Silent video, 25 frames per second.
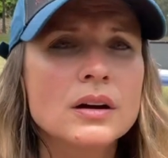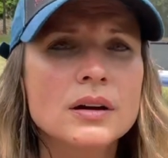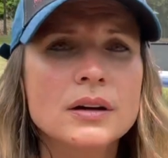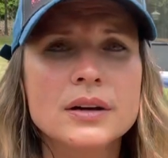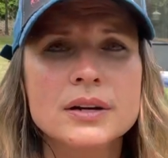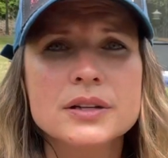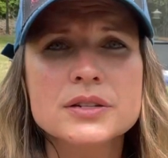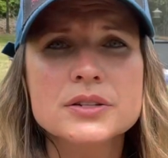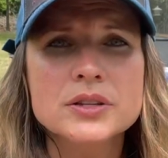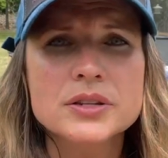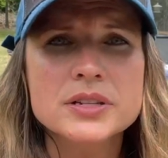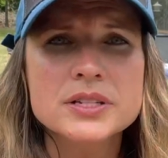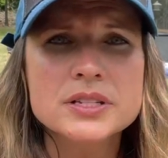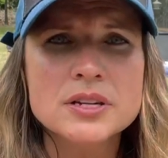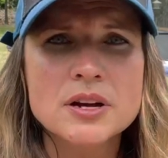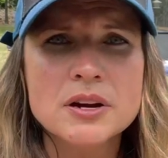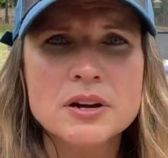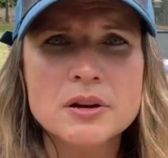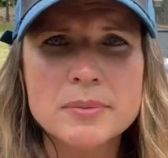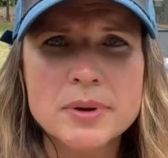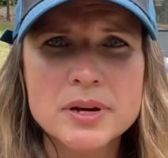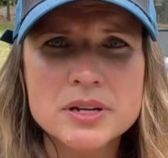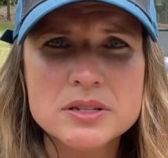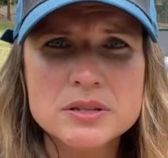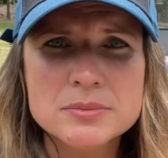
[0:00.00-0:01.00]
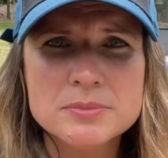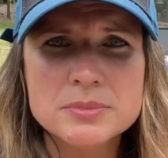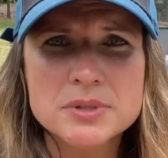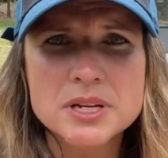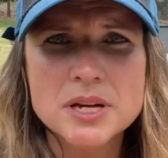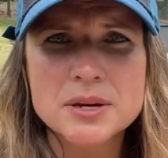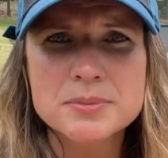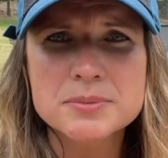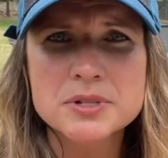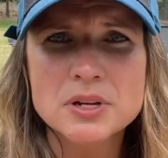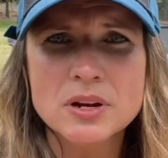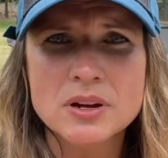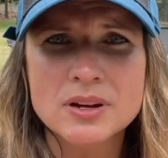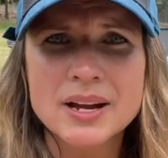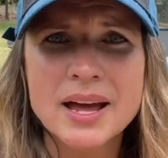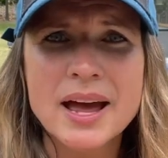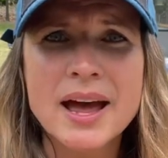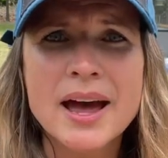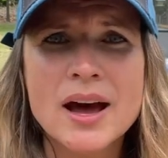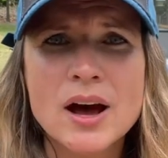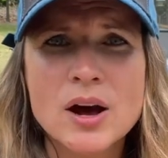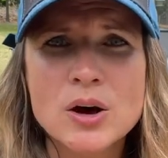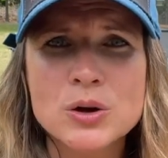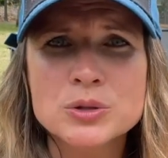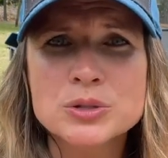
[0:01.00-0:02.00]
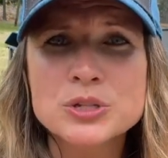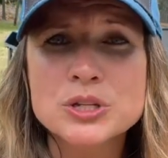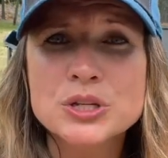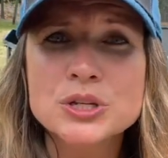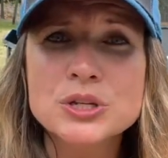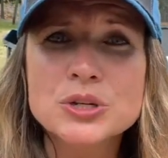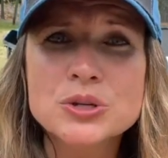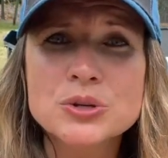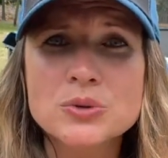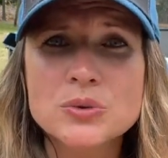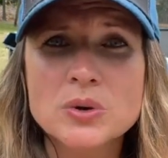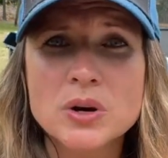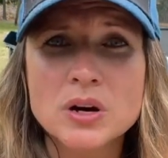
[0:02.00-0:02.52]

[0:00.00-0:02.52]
right, so let's talk about some tips on how to